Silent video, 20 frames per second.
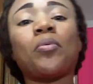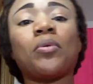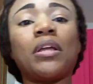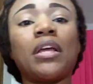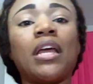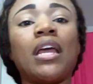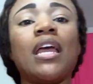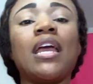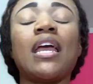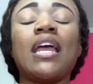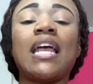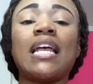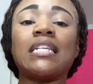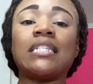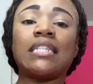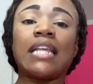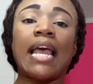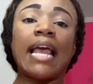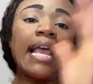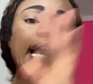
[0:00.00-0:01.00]
on it
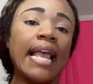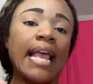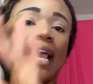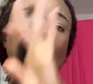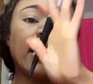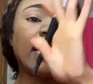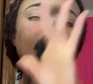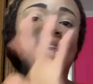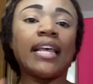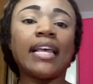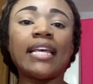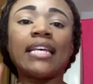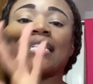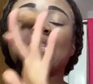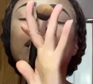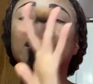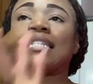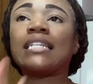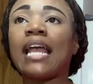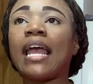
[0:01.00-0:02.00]
and say, in
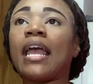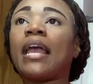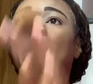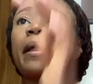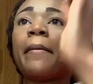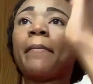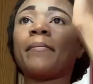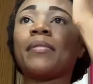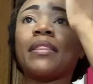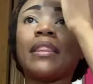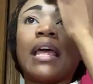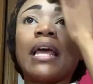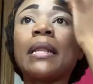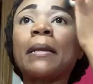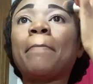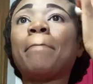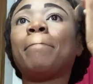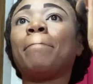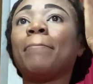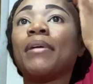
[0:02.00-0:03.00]
his name, let
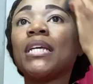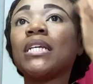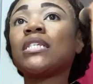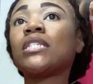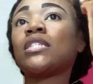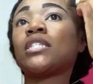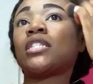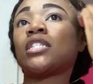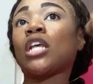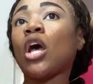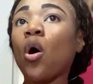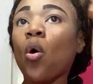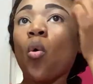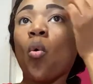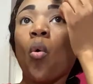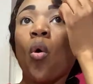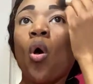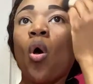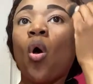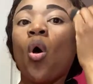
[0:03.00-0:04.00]
it be
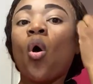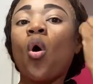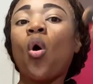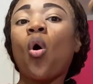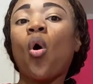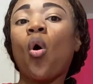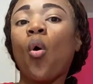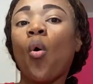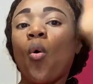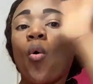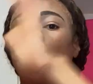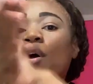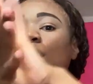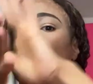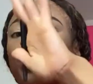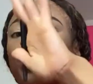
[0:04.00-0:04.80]
so on